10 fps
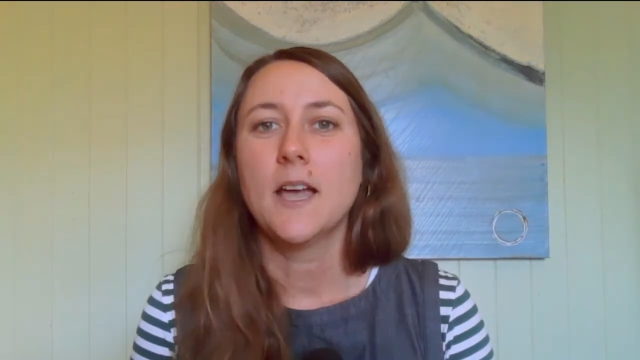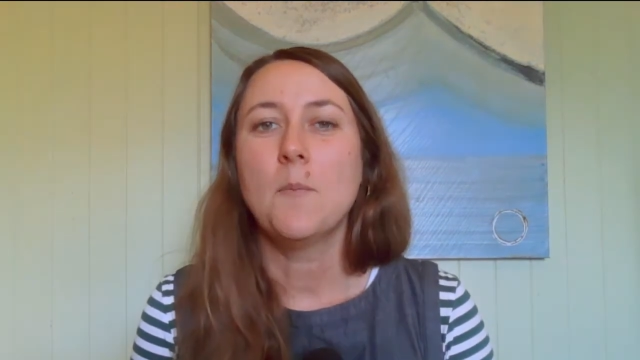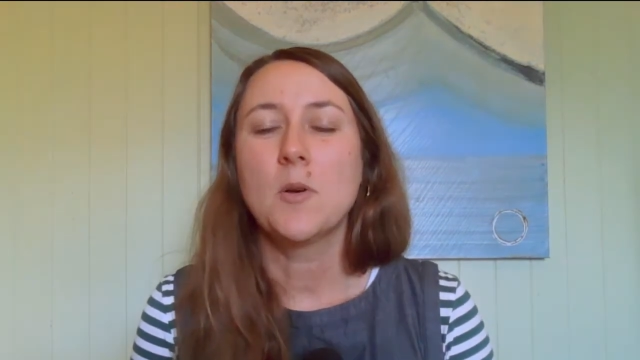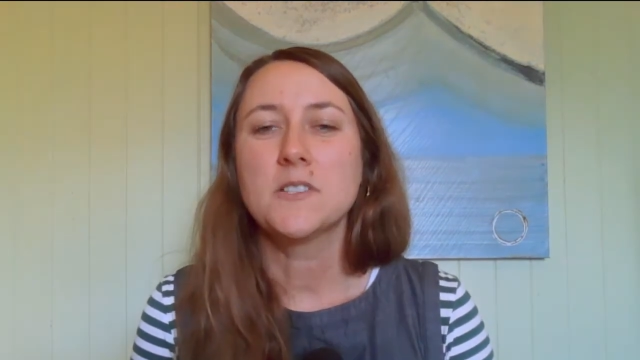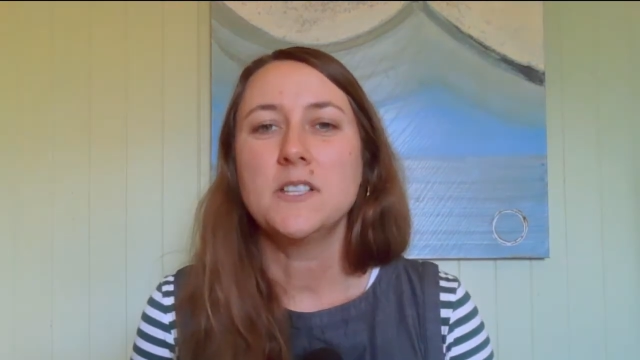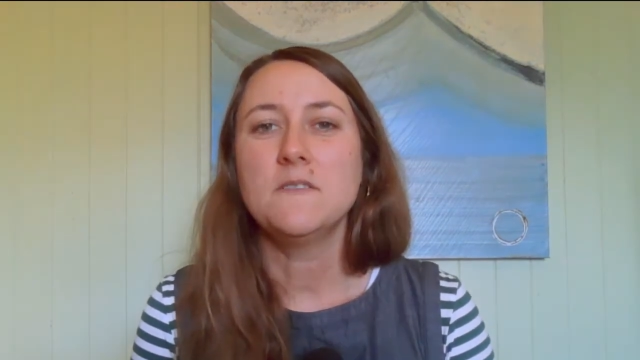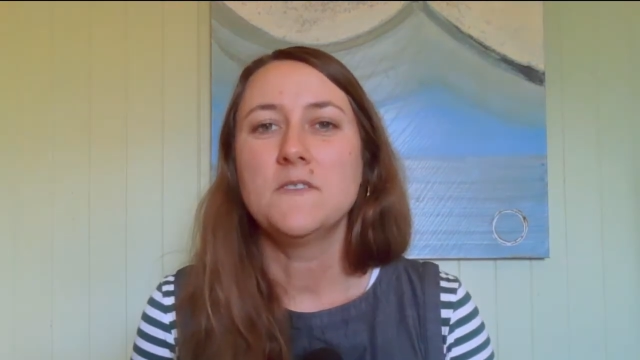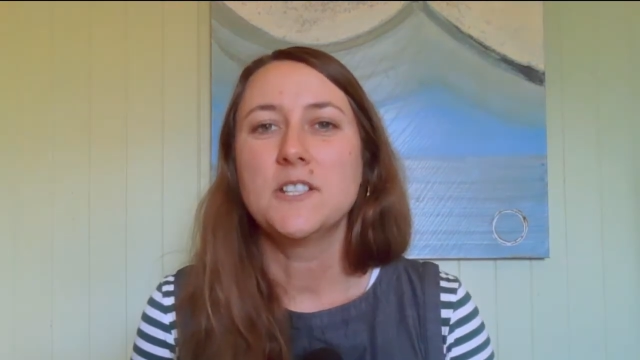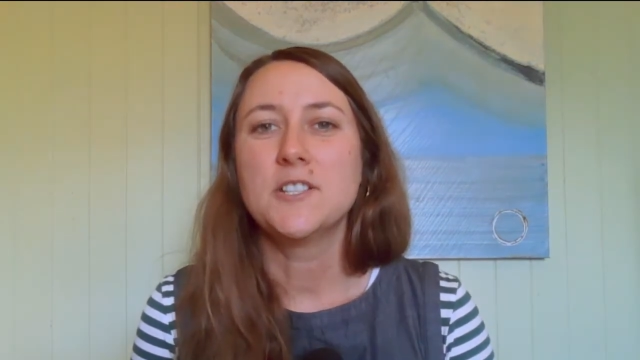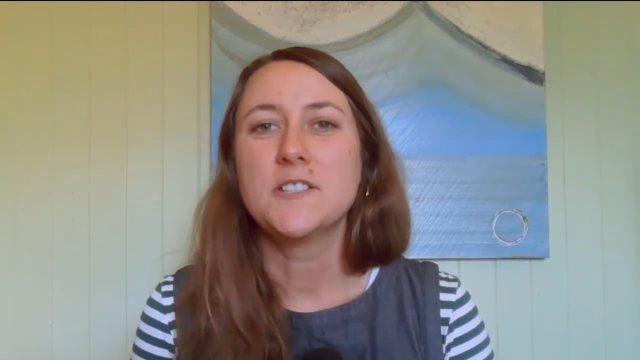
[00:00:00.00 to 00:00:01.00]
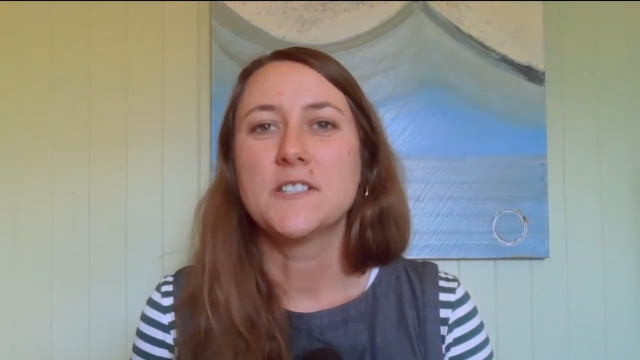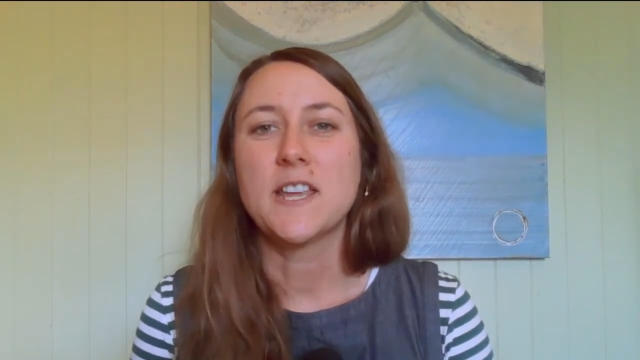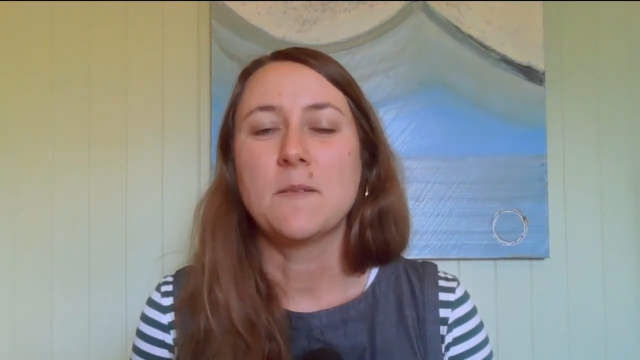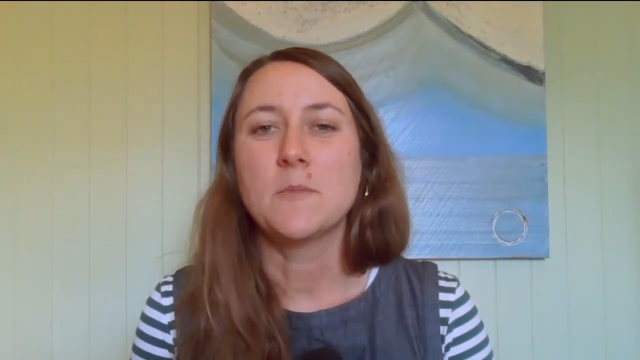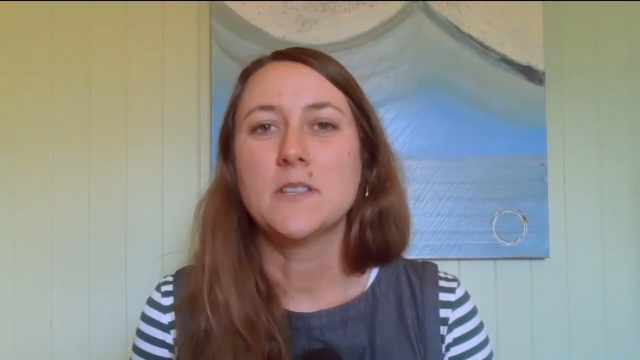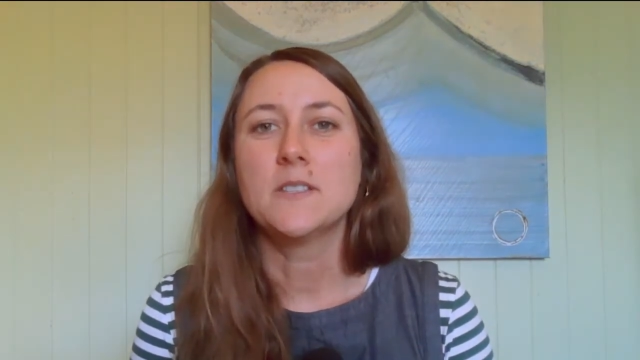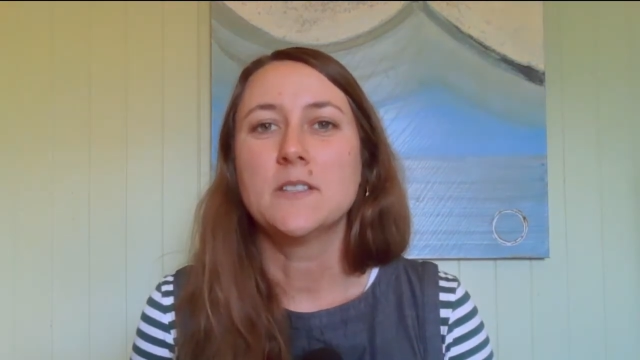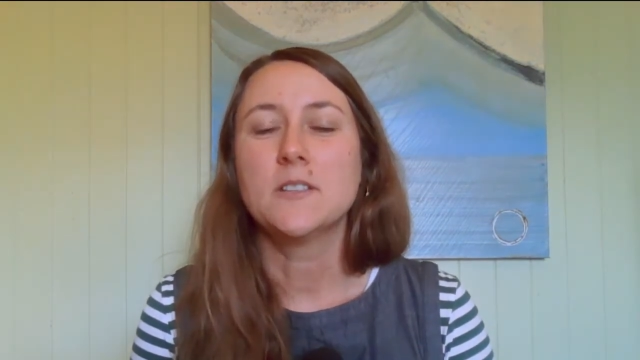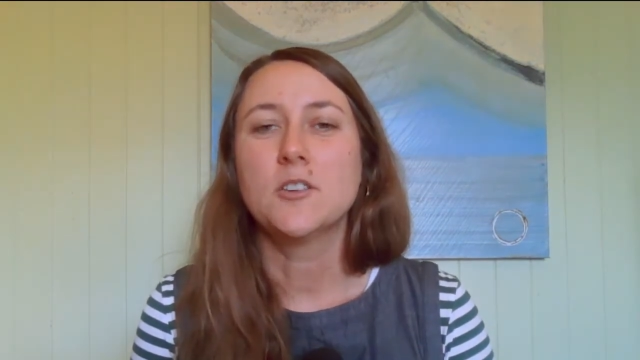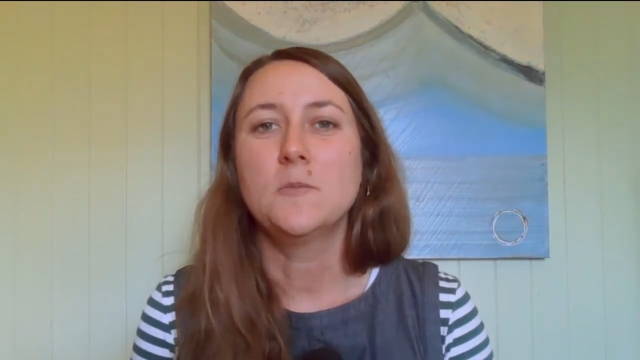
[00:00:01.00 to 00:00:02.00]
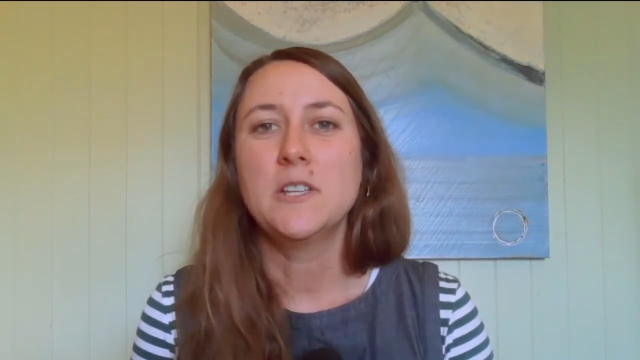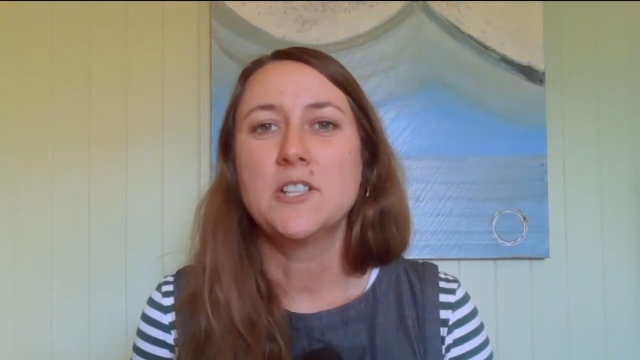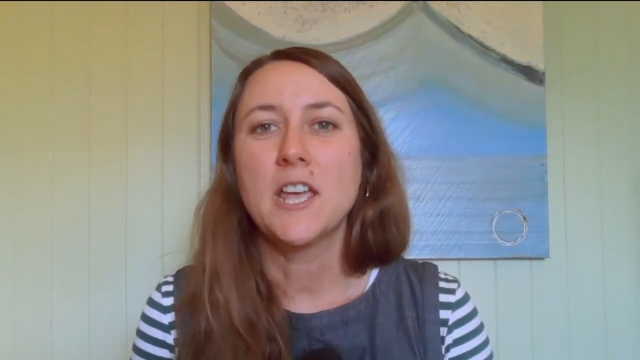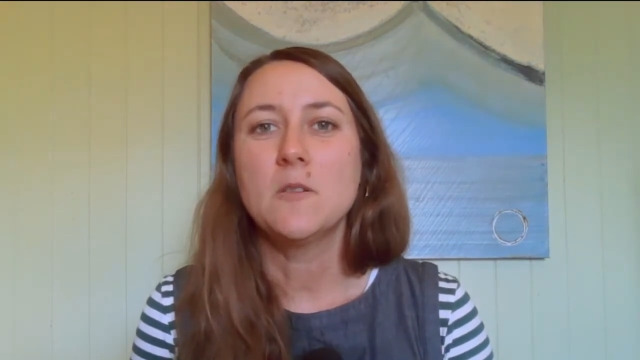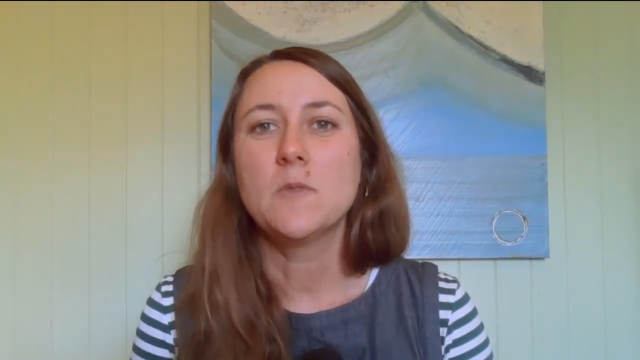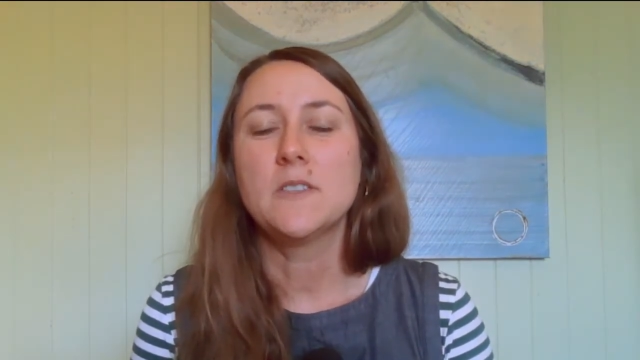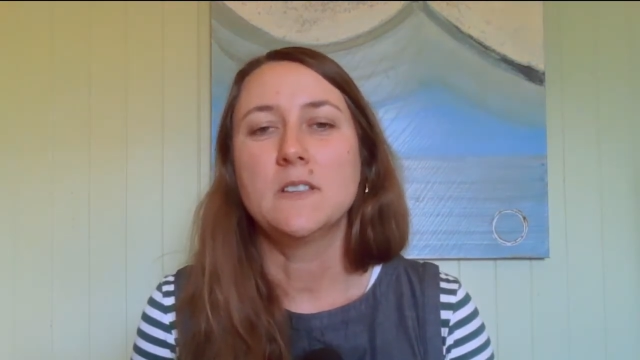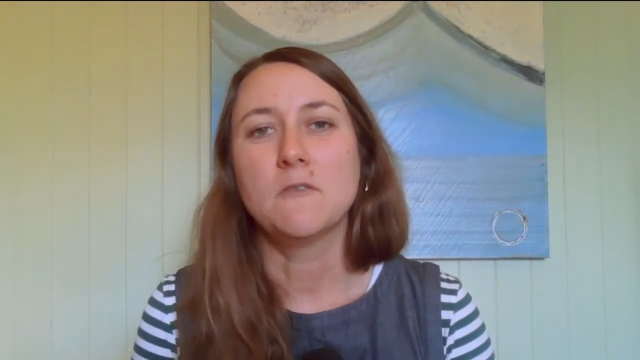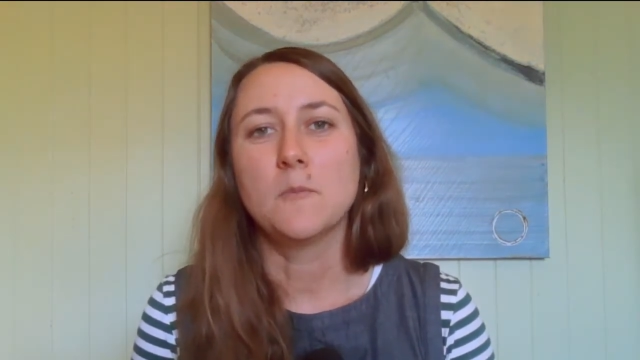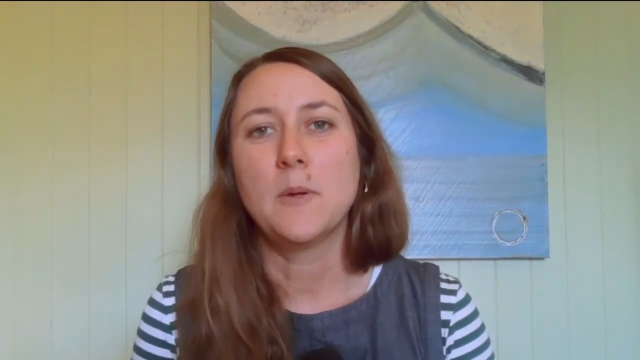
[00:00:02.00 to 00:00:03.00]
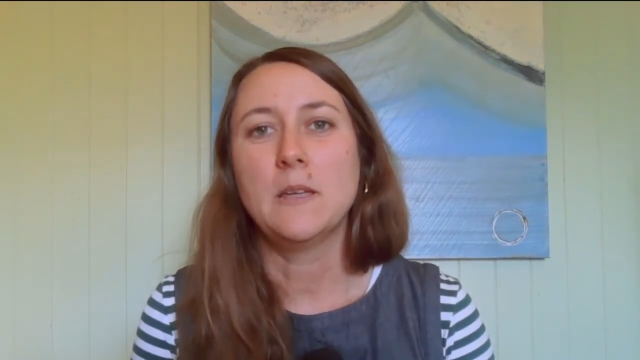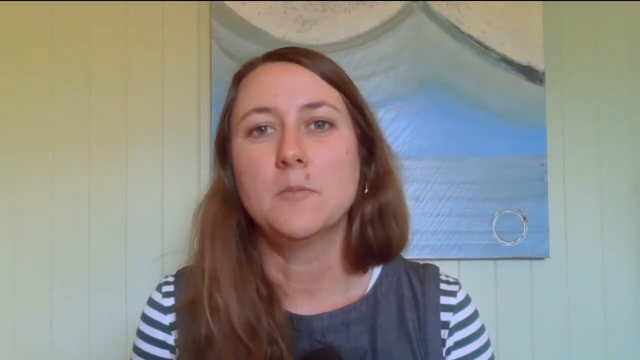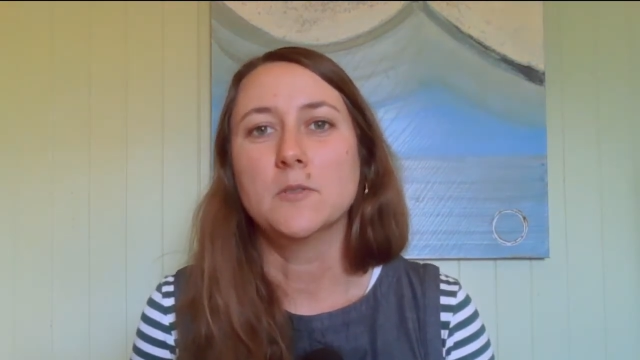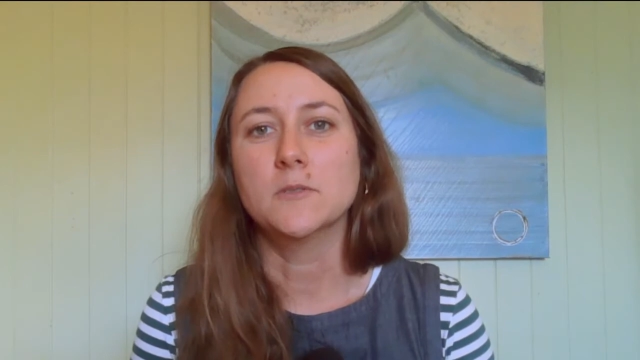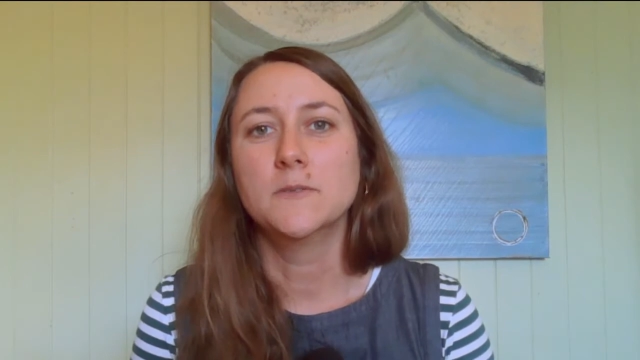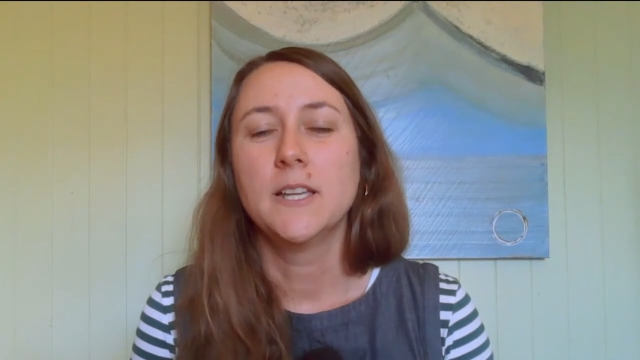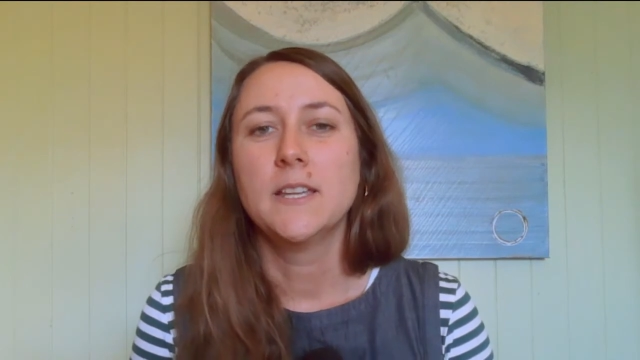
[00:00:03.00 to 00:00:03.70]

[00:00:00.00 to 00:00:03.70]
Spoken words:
A positive vision statement could be shared with different people.